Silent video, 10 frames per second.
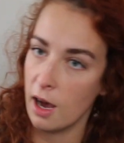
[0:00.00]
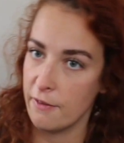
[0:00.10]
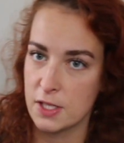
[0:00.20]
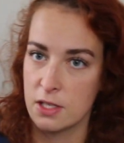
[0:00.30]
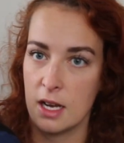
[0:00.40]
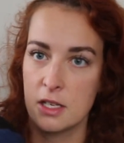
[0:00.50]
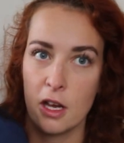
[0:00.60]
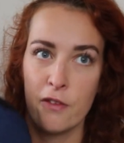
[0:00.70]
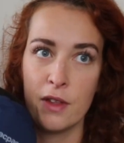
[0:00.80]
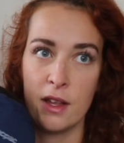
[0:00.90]
I've decided
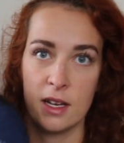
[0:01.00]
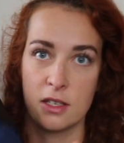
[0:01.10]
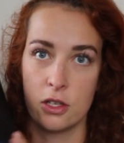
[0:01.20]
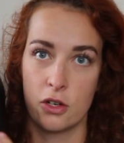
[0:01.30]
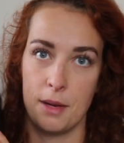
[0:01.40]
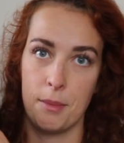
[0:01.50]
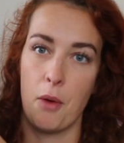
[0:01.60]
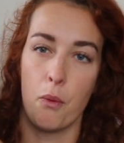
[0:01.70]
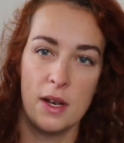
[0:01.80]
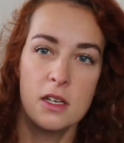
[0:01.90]
to go for the extreme
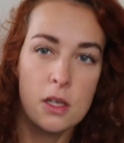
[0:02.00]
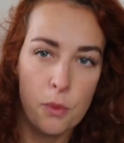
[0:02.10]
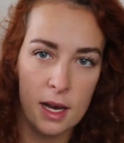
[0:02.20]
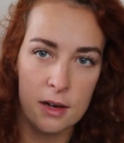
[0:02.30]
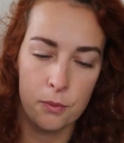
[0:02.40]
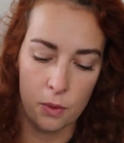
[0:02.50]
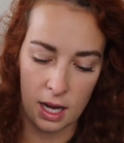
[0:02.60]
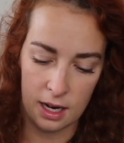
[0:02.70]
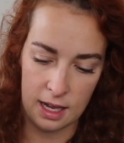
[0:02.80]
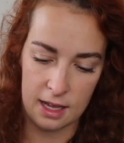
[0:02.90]
like winter one.
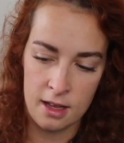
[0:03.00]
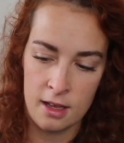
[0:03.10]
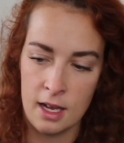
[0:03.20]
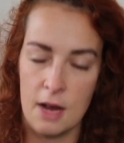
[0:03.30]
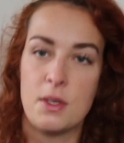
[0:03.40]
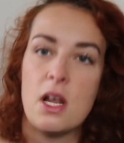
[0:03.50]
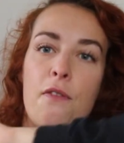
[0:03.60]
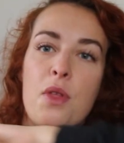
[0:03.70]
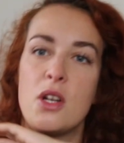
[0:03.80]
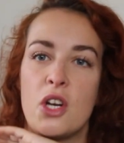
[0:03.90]
Like it was
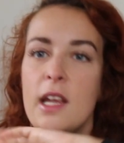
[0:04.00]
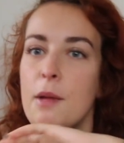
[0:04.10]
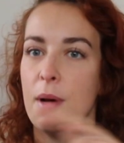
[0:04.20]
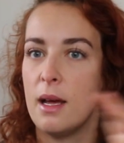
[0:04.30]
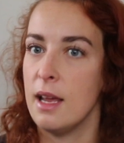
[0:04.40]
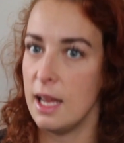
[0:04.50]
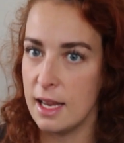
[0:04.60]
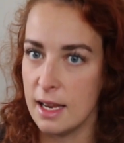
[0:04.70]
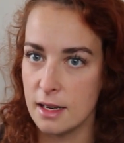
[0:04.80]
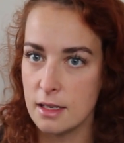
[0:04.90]
of the cheaper
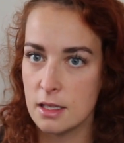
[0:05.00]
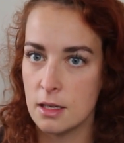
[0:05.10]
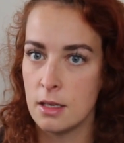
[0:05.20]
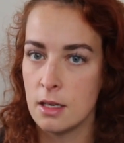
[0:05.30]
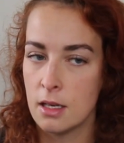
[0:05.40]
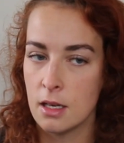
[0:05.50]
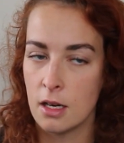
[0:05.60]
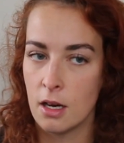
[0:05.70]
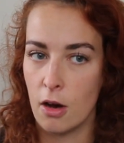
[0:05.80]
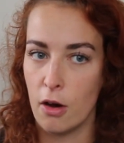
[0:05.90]
end
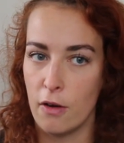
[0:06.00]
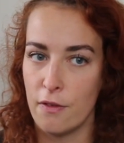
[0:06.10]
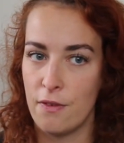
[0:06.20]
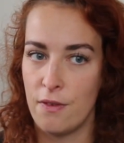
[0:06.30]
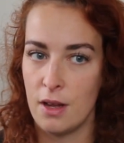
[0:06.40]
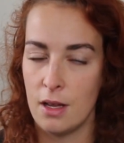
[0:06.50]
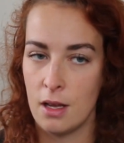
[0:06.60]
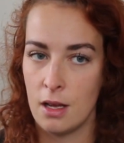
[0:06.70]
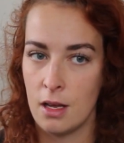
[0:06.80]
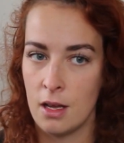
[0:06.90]
of,
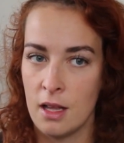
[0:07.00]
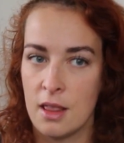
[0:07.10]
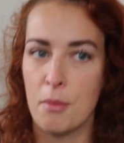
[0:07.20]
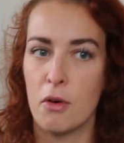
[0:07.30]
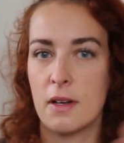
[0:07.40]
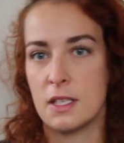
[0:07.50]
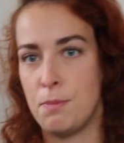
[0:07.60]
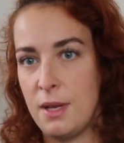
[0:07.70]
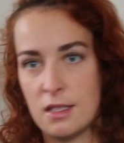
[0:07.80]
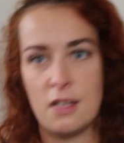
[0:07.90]
the more
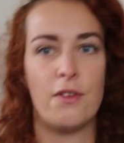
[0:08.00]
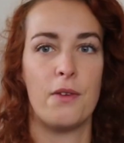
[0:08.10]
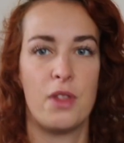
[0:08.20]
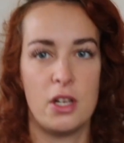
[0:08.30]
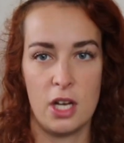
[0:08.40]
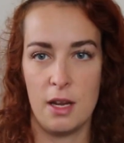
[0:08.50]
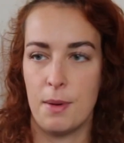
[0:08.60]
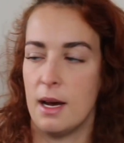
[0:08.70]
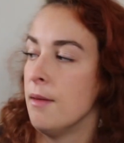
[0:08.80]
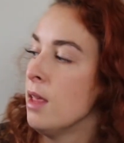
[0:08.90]
expensive of the
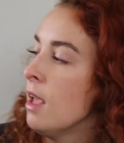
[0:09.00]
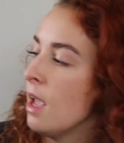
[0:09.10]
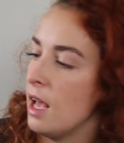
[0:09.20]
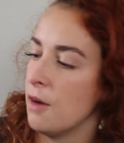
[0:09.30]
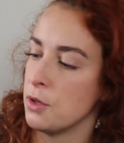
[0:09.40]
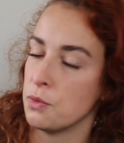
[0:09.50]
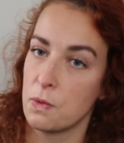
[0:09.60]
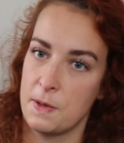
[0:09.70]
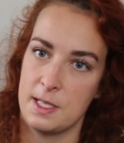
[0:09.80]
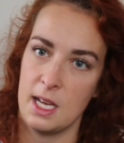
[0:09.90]
cheaper, and it was
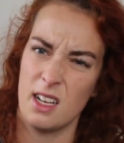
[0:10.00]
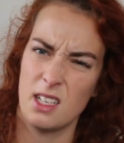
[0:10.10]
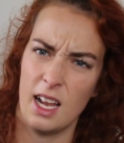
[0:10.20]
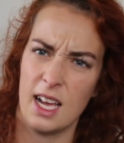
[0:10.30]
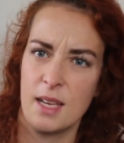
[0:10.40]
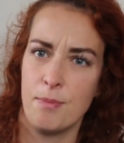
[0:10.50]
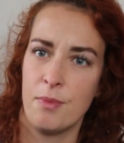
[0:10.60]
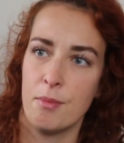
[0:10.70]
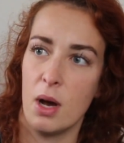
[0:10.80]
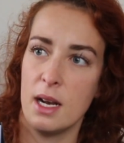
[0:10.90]
down to like
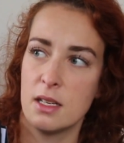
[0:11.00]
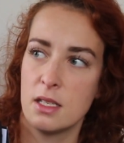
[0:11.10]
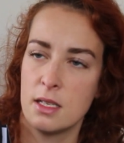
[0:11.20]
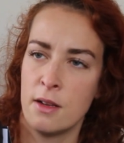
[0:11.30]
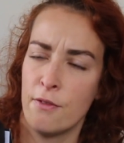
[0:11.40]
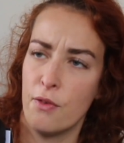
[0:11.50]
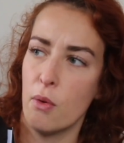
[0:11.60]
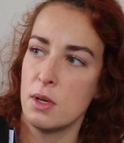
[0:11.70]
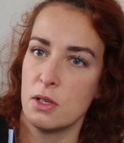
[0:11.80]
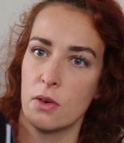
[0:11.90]

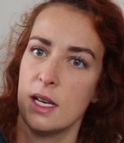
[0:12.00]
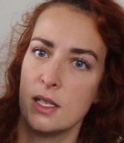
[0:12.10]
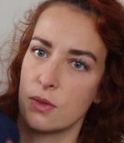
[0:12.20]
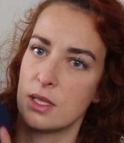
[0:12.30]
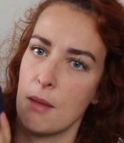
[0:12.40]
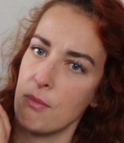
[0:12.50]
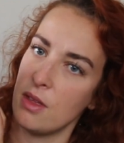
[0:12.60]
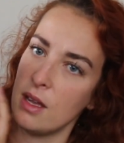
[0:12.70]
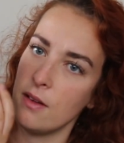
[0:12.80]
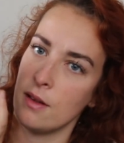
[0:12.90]
-4 degrees or
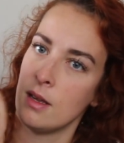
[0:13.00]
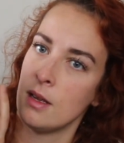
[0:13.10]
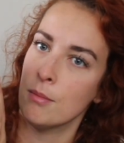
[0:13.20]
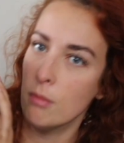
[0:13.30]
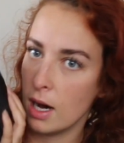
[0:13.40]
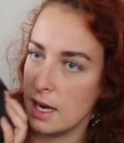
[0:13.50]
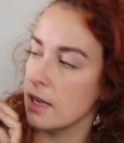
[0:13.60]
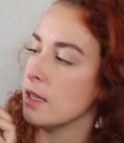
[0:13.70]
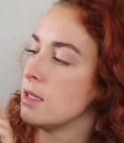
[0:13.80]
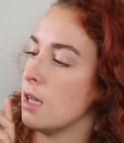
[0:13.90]
something.
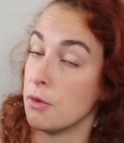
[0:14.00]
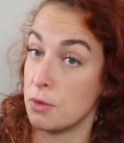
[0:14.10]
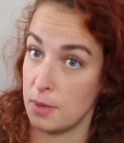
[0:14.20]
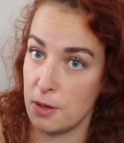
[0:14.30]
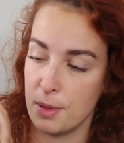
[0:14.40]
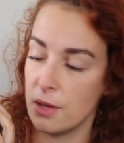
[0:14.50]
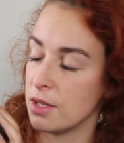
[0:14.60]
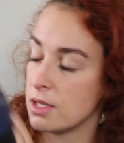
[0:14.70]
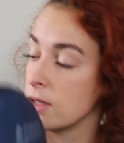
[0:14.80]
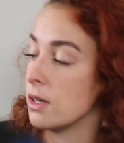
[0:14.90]
It'll be on
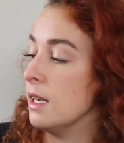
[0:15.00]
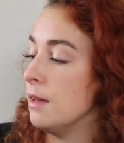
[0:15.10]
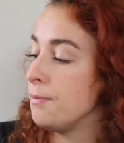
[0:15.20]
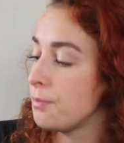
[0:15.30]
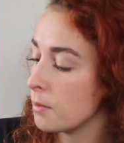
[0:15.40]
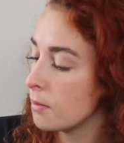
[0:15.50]
the screen.